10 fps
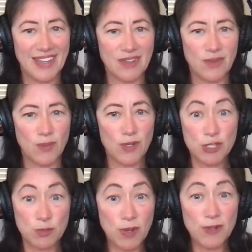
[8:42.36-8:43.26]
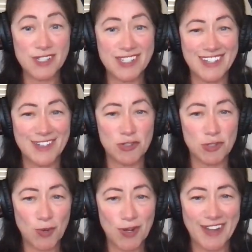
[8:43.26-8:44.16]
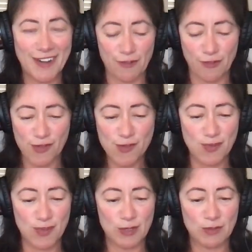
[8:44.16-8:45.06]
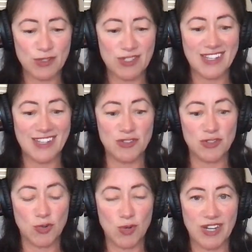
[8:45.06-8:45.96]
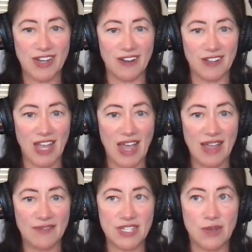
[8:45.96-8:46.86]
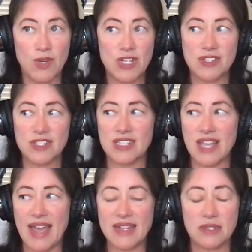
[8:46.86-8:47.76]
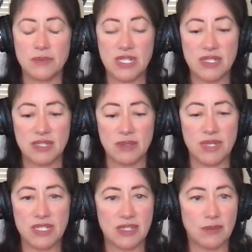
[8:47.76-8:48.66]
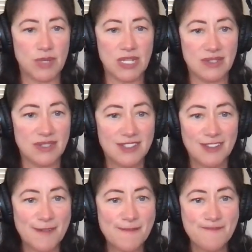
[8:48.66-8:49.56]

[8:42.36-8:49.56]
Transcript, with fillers: Like we're supposed to enjoy our food, we're supposed to enjoy our lives, and we just that to me is the missing piece